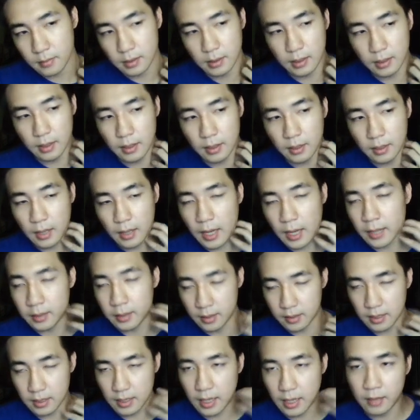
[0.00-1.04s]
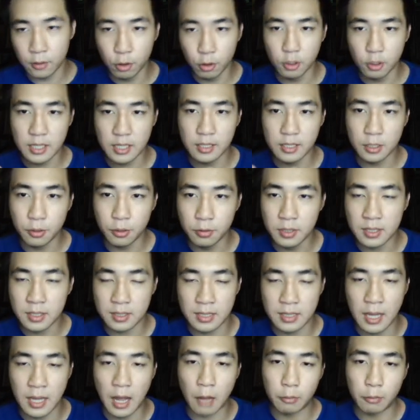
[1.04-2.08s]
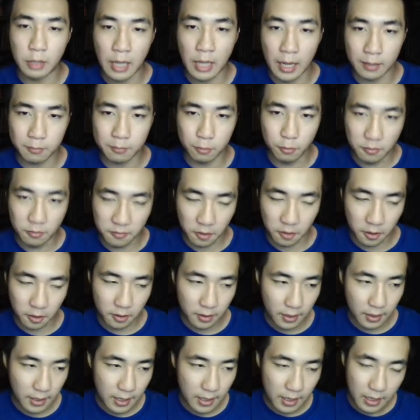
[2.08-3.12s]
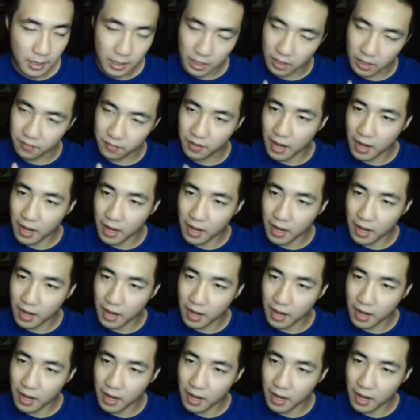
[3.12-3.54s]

and those are the units that I will hard pull for. If I